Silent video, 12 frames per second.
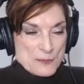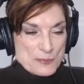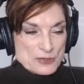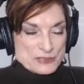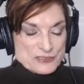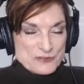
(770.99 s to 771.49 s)

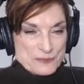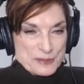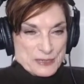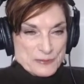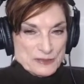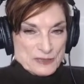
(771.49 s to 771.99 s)
because if
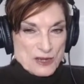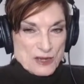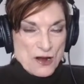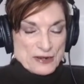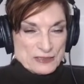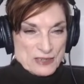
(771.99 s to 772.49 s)
people
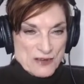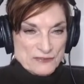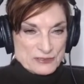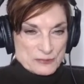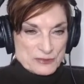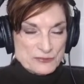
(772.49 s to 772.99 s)
aren't
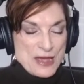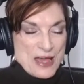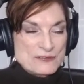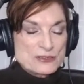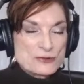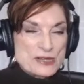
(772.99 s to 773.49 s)
comfortable, if you
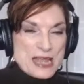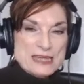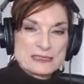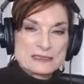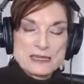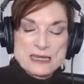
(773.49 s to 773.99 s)
haven't
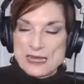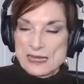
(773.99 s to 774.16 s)
created